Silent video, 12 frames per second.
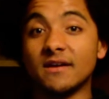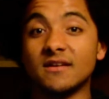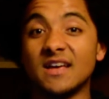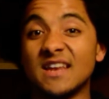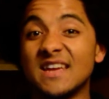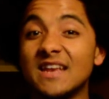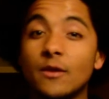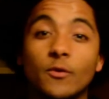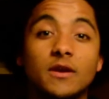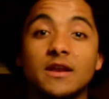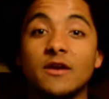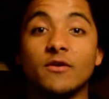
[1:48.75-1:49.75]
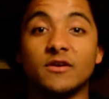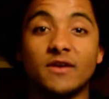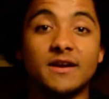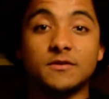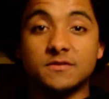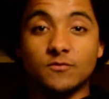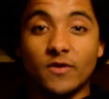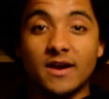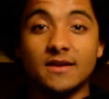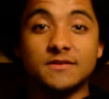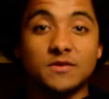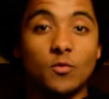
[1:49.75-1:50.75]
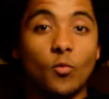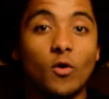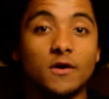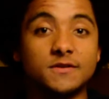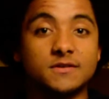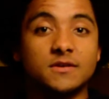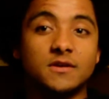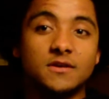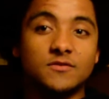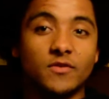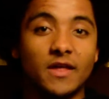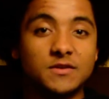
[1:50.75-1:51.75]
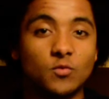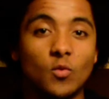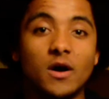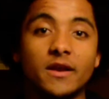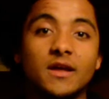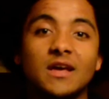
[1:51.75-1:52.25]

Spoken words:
at anywhere near a greater rate as it was. So that's one.